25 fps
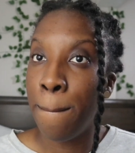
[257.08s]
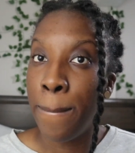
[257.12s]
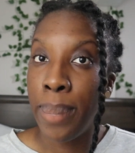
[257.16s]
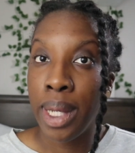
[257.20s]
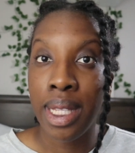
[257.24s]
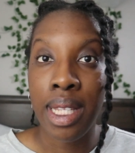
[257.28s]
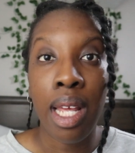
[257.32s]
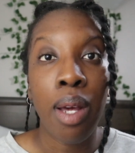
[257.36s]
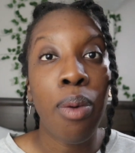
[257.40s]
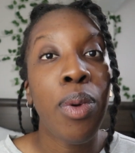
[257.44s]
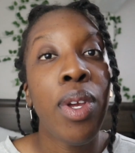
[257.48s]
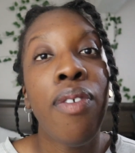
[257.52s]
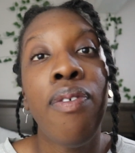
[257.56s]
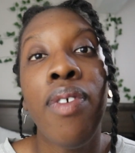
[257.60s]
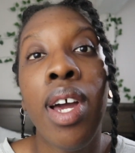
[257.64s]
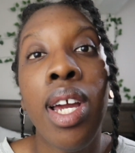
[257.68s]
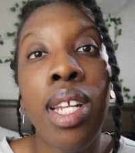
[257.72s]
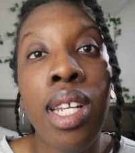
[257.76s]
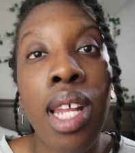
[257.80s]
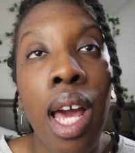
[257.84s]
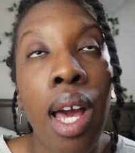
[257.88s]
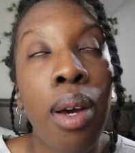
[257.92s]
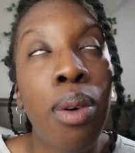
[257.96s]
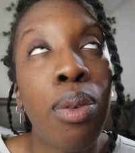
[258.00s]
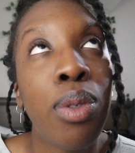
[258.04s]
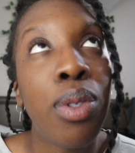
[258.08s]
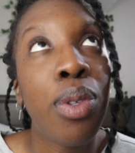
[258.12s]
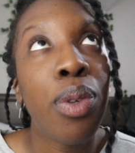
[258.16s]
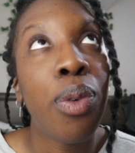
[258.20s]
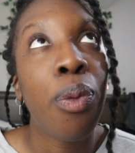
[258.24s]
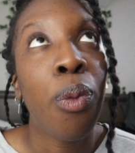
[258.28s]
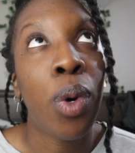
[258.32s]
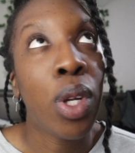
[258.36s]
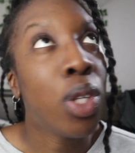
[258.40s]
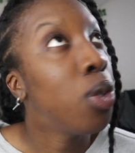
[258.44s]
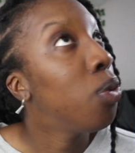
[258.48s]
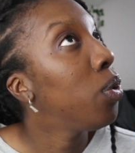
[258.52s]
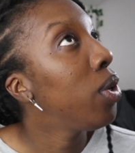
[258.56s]
But then we find out.
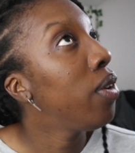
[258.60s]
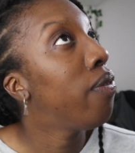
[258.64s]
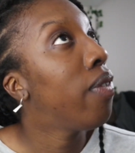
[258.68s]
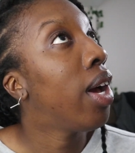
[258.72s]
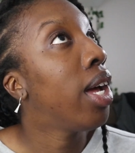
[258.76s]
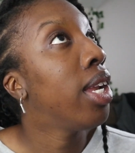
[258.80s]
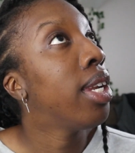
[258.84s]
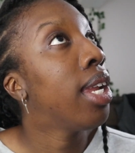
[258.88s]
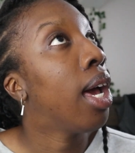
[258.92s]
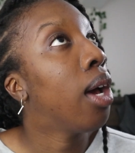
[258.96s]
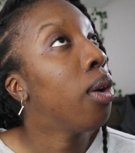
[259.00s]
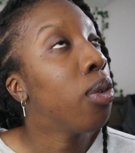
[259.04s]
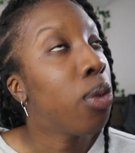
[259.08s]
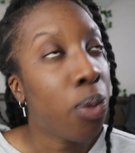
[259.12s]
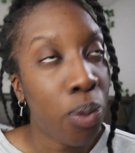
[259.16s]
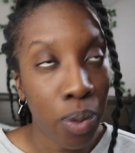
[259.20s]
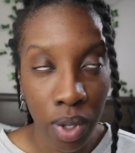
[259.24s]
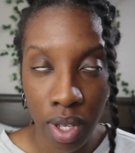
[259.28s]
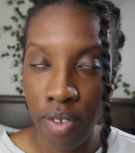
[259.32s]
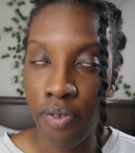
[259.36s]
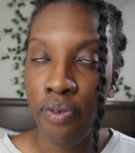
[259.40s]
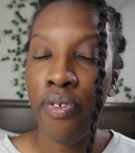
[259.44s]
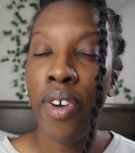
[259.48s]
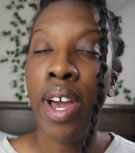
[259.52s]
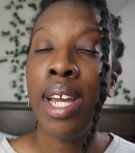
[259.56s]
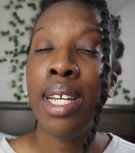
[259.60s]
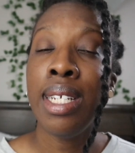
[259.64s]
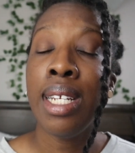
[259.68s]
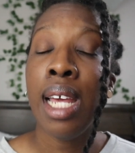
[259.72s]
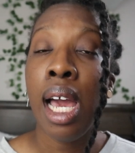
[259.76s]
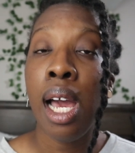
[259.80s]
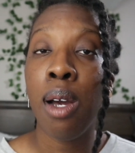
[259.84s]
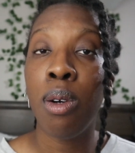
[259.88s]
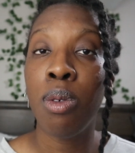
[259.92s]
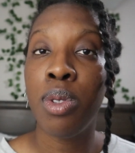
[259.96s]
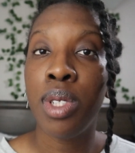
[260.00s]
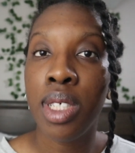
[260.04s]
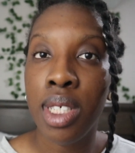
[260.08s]
What do we find out? We find
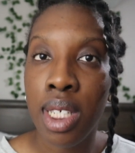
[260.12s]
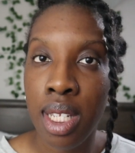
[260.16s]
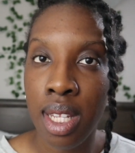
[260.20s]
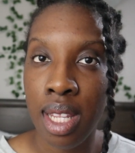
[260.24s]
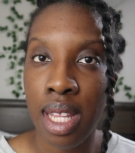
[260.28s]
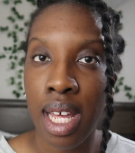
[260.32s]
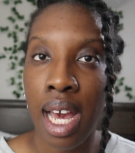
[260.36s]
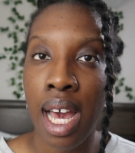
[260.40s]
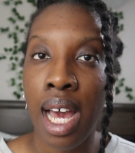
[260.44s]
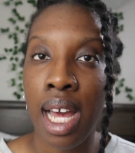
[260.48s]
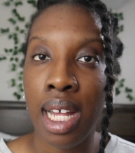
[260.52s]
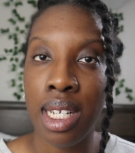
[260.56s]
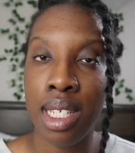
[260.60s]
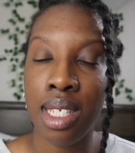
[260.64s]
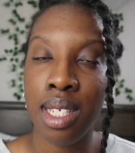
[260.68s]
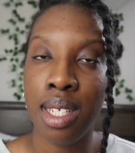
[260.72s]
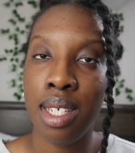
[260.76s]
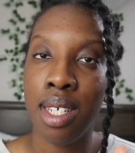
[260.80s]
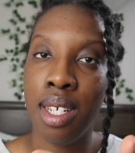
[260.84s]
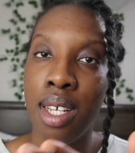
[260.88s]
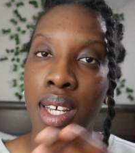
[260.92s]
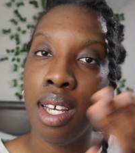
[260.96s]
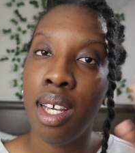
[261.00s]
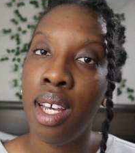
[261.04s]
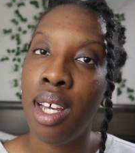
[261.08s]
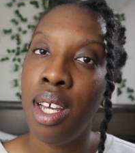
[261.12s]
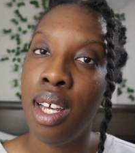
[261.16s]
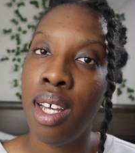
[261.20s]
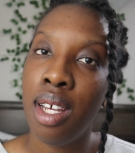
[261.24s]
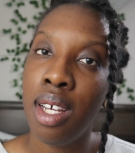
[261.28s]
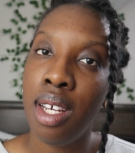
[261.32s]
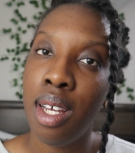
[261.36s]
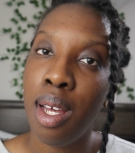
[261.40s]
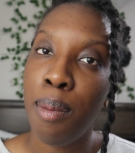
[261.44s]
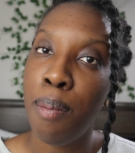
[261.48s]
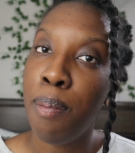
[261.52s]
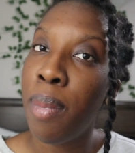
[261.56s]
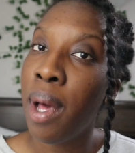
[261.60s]
out that
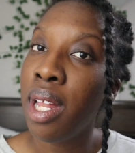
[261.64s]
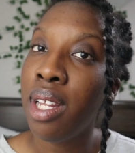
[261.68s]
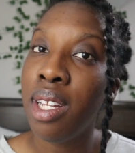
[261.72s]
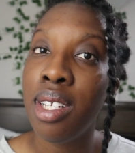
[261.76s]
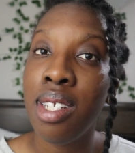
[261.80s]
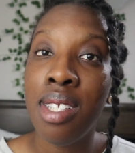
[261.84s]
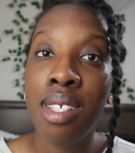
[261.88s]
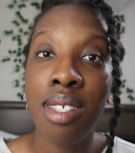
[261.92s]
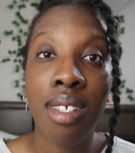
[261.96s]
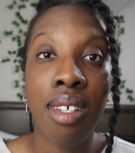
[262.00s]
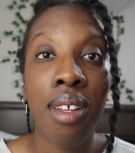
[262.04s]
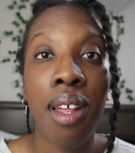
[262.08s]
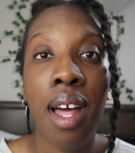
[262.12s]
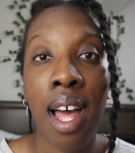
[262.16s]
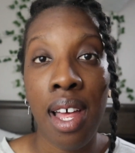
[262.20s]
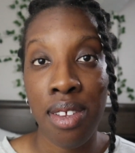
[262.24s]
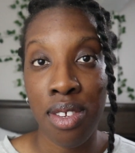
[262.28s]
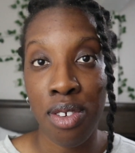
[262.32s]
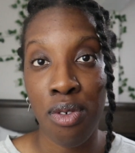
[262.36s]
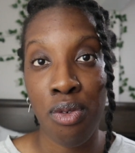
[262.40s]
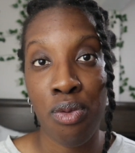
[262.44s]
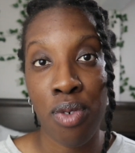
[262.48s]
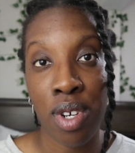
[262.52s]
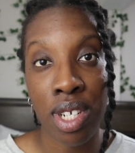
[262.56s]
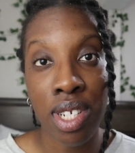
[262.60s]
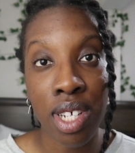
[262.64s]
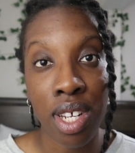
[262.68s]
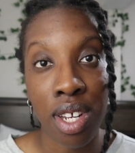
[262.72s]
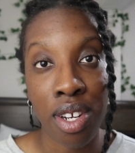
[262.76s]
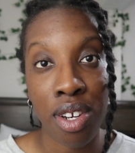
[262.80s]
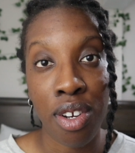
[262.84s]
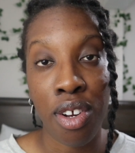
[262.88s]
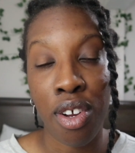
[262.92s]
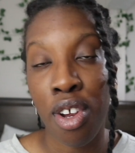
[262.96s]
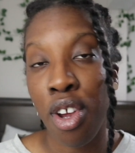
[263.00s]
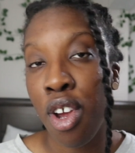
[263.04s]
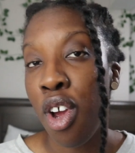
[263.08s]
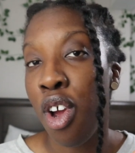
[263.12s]
Bella still hasn't
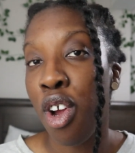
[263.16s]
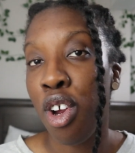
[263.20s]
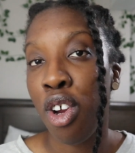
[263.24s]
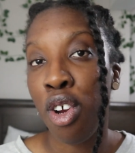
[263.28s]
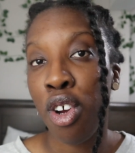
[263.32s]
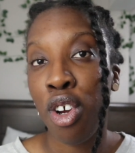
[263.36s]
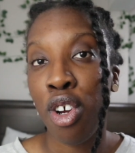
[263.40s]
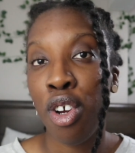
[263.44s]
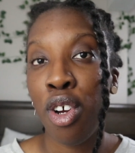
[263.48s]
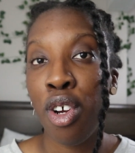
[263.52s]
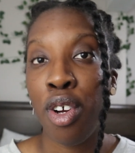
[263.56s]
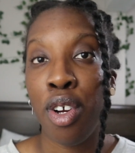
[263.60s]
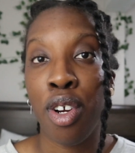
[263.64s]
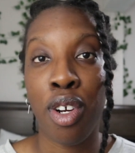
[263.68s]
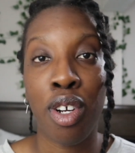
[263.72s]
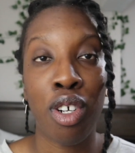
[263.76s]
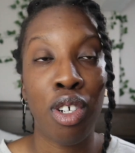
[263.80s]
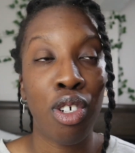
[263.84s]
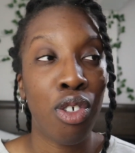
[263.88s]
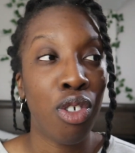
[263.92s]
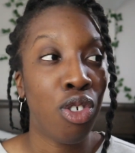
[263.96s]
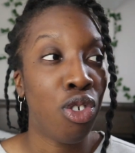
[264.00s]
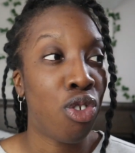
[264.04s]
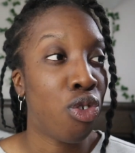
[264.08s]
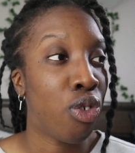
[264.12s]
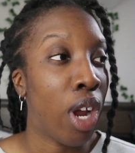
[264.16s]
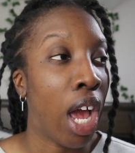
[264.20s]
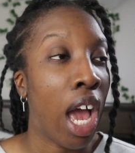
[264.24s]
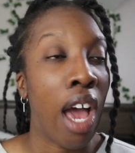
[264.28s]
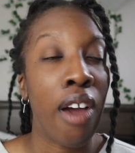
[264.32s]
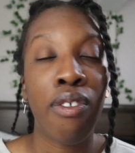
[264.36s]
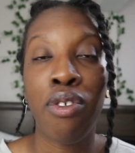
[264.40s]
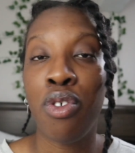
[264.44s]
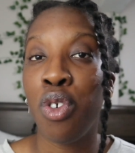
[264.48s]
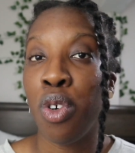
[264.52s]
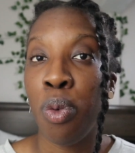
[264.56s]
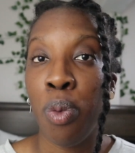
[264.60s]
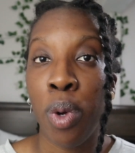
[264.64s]
written her
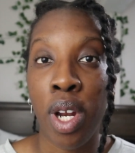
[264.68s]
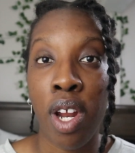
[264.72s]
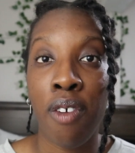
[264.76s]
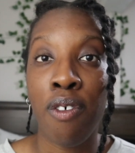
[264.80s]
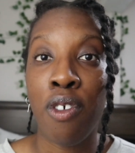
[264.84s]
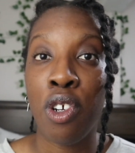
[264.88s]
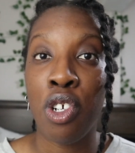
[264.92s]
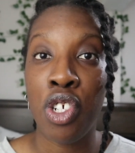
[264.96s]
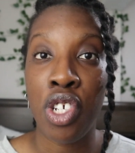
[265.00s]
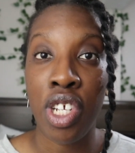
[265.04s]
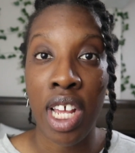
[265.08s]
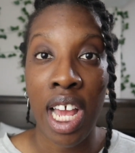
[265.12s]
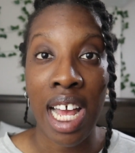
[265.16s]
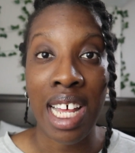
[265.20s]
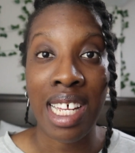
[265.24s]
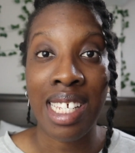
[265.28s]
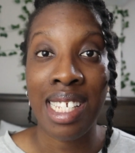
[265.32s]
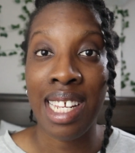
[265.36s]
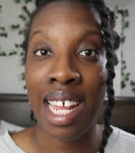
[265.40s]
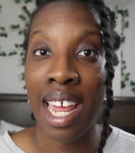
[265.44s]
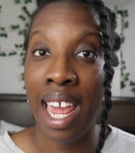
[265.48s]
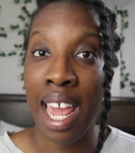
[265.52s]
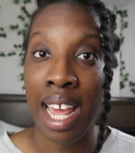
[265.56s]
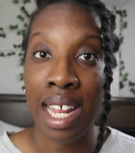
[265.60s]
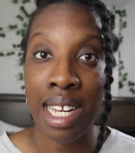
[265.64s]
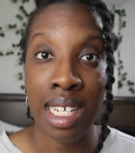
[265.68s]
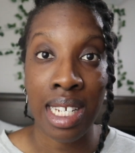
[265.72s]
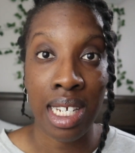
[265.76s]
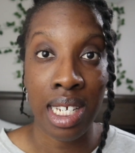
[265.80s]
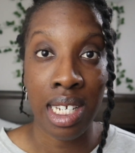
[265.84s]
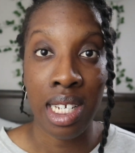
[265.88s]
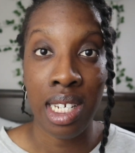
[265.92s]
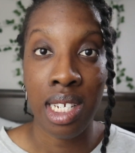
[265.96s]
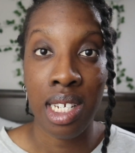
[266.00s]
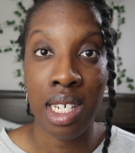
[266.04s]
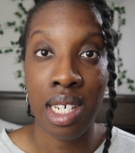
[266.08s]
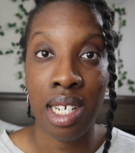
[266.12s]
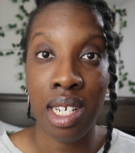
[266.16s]
draft or whatever she has to hand
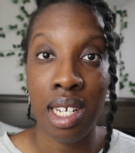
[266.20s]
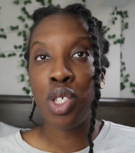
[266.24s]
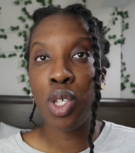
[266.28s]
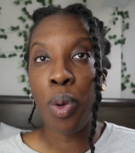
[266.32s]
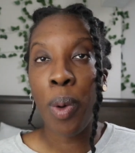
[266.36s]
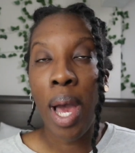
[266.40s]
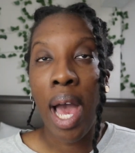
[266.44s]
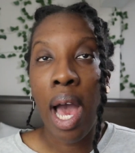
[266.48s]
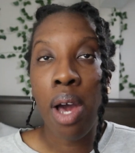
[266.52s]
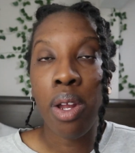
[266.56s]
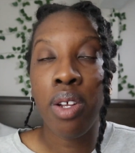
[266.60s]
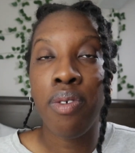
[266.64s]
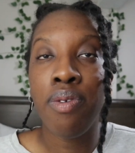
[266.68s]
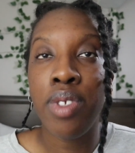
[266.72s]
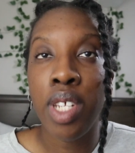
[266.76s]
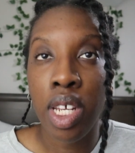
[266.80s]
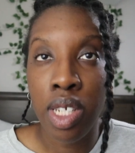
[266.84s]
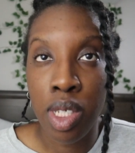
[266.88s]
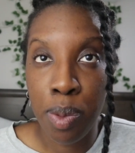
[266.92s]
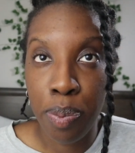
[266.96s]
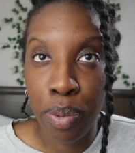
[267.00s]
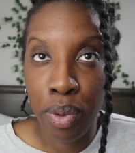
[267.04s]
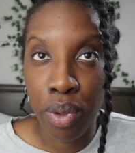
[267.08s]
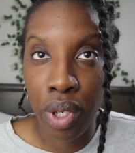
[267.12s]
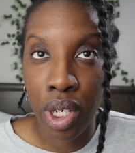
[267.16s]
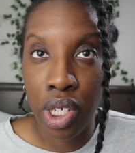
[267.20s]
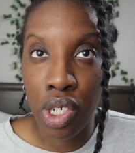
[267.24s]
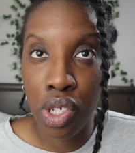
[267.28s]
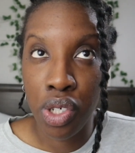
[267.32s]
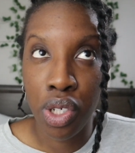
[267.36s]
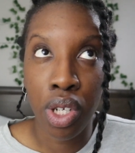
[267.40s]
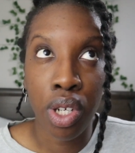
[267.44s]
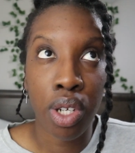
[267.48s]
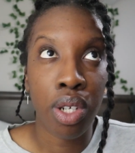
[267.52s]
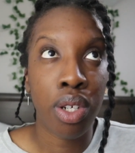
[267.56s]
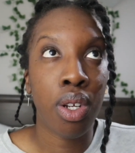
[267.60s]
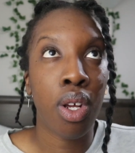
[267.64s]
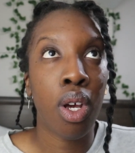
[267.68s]
in. So out of
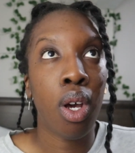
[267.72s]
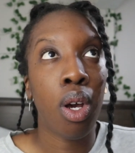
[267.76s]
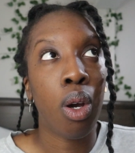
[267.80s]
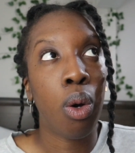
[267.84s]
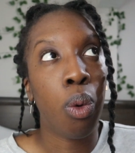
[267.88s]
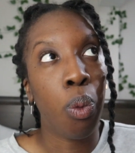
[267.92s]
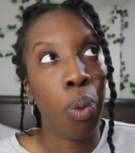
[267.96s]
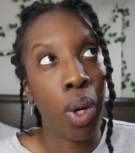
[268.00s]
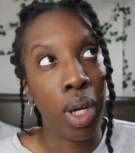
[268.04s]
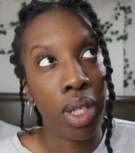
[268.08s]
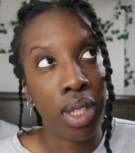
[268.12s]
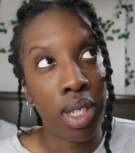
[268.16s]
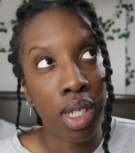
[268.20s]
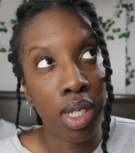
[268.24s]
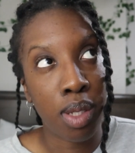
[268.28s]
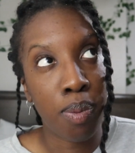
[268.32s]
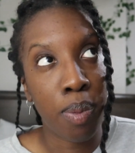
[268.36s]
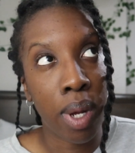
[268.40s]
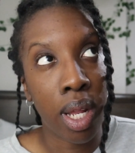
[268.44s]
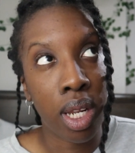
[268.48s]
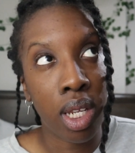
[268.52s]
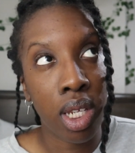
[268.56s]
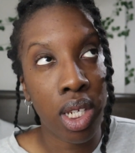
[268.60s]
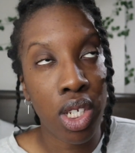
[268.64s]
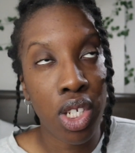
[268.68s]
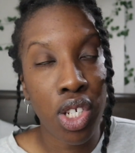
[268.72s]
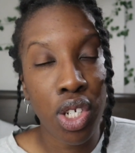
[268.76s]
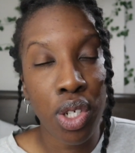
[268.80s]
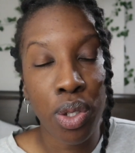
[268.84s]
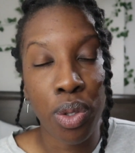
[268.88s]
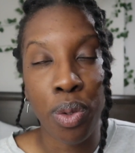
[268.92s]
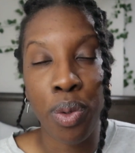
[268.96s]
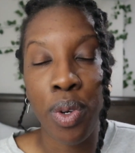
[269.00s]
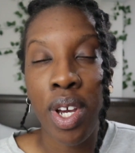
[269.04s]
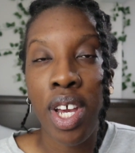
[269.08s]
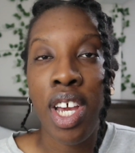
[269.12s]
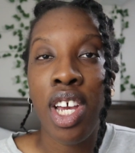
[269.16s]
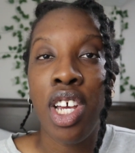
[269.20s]
desperation, what does Bella
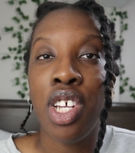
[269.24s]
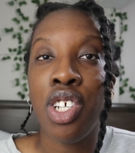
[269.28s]
do?